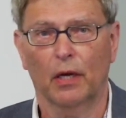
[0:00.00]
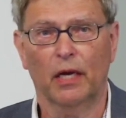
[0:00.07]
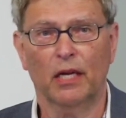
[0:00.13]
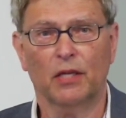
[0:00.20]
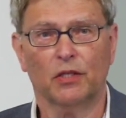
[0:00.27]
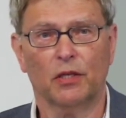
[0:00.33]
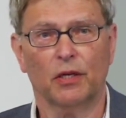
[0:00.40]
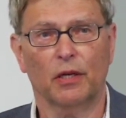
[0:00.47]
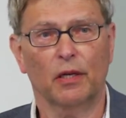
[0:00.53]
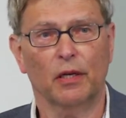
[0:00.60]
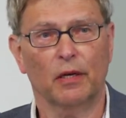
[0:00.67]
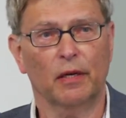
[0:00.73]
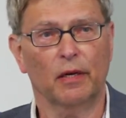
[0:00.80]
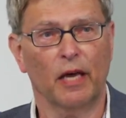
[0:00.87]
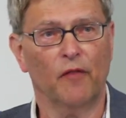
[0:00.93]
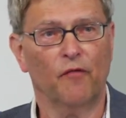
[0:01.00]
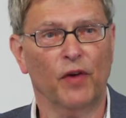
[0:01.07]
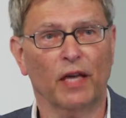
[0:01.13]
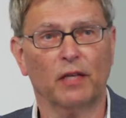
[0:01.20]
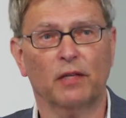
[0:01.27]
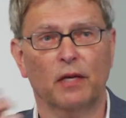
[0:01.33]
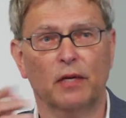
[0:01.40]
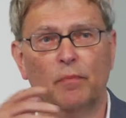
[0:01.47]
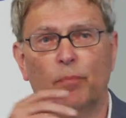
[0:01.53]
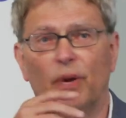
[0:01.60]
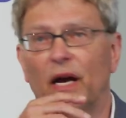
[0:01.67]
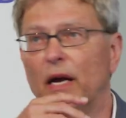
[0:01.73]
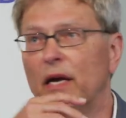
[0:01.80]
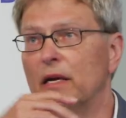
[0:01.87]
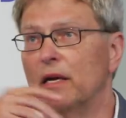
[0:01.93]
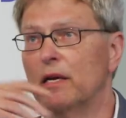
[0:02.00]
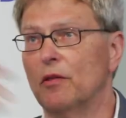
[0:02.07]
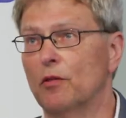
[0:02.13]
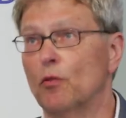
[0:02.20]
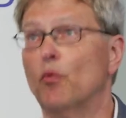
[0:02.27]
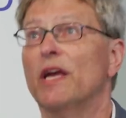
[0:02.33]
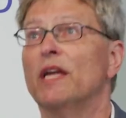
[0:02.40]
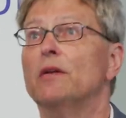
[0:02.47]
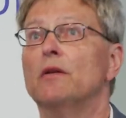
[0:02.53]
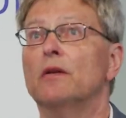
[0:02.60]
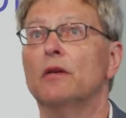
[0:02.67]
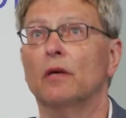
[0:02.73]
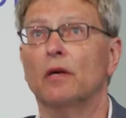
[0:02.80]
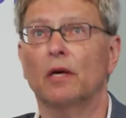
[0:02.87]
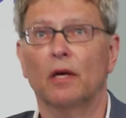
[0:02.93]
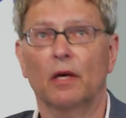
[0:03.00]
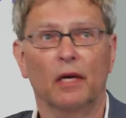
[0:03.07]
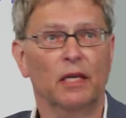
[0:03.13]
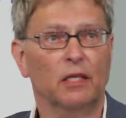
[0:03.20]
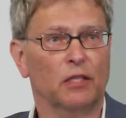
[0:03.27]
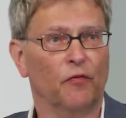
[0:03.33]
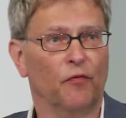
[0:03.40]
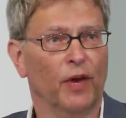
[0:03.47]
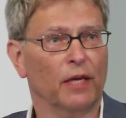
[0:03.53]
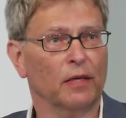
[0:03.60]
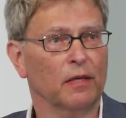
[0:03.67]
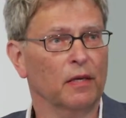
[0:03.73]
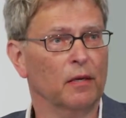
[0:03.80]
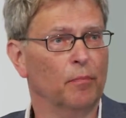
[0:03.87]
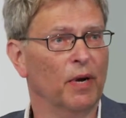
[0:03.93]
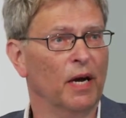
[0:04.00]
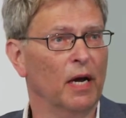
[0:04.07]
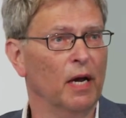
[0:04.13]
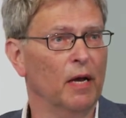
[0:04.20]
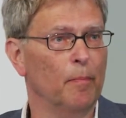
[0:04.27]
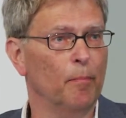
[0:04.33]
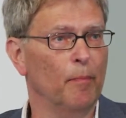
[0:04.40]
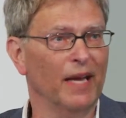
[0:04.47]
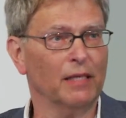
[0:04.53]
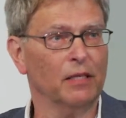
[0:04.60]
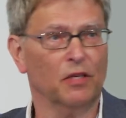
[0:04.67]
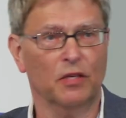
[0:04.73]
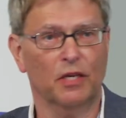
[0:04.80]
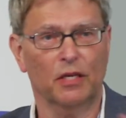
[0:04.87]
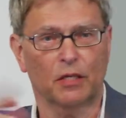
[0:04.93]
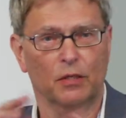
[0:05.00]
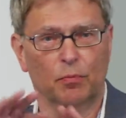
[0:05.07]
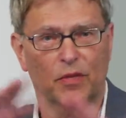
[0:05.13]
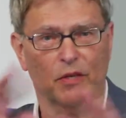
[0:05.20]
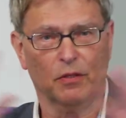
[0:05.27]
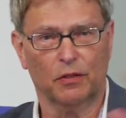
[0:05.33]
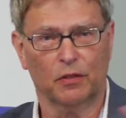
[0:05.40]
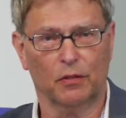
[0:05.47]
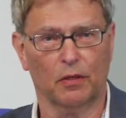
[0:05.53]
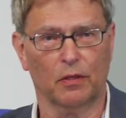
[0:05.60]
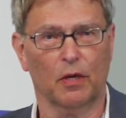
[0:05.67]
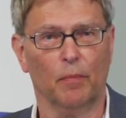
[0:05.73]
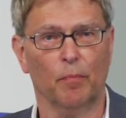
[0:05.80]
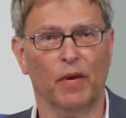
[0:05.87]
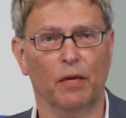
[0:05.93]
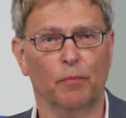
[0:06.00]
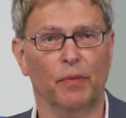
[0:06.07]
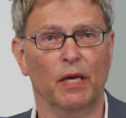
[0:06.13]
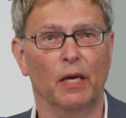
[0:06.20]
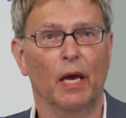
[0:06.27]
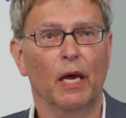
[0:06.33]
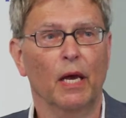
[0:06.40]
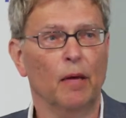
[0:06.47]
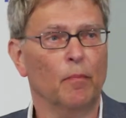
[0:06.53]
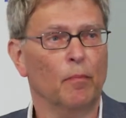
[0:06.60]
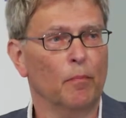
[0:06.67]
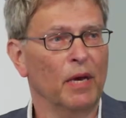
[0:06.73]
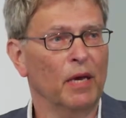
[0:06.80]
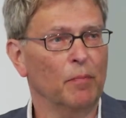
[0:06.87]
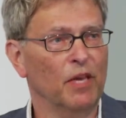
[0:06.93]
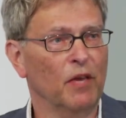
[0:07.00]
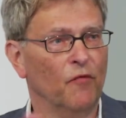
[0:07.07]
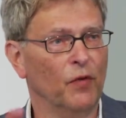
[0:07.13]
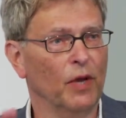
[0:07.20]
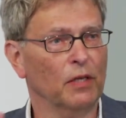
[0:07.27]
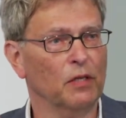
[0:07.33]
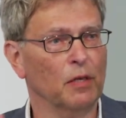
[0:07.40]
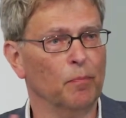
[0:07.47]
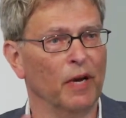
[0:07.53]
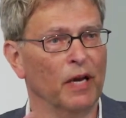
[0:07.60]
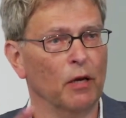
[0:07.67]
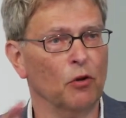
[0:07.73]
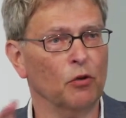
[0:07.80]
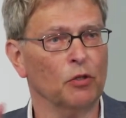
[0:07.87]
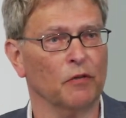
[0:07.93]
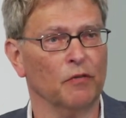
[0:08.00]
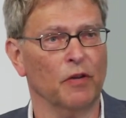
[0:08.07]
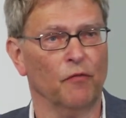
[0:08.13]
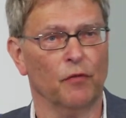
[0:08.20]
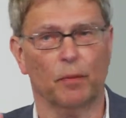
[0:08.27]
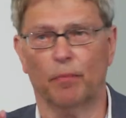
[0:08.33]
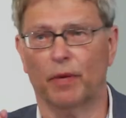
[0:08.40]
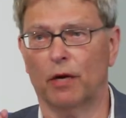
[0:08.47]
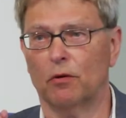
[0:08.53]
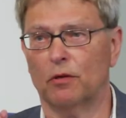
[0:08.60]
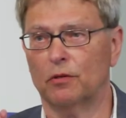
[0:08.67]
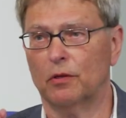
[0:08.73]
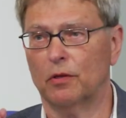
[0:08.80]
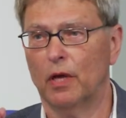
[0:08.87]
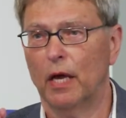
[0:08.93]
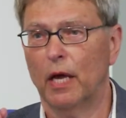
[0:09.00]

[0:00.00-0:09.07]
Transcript: It's affected by the wind. It's affected by magnetism. It may be affected by a lot of different powers.